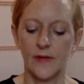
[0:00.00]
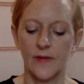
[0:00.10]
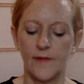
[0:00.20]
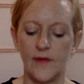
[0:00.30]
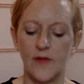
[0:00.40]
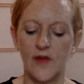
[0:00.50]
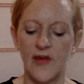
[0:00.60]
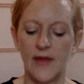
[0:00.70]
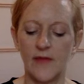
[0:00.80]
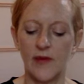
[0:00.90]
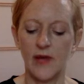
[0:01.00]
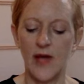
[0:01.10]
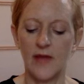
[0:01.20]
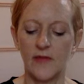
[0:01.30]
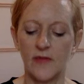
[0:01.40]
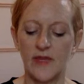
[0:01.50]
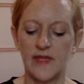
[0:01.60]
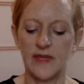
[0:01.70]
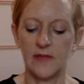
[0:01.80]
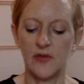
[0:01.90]
Feel the narrow line of
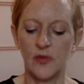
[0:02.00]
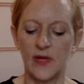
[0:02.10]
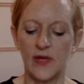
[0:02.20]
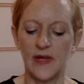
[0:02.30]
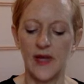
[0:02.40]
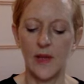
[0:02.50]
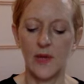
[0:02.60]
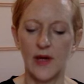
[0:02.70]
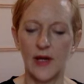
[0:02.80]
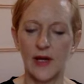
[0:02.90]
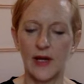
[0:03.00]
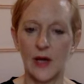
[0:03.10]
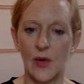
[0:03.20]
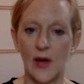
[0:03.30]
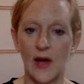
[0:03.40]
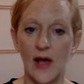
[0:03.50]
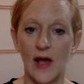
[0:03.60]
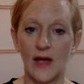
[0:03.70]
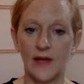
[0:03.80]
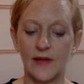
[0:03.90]
meeting between the upper and lower
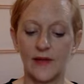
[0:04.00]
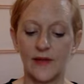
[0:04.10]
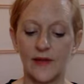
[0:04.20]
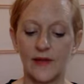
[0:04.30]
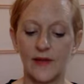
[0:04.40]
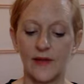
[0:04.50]
eyelids.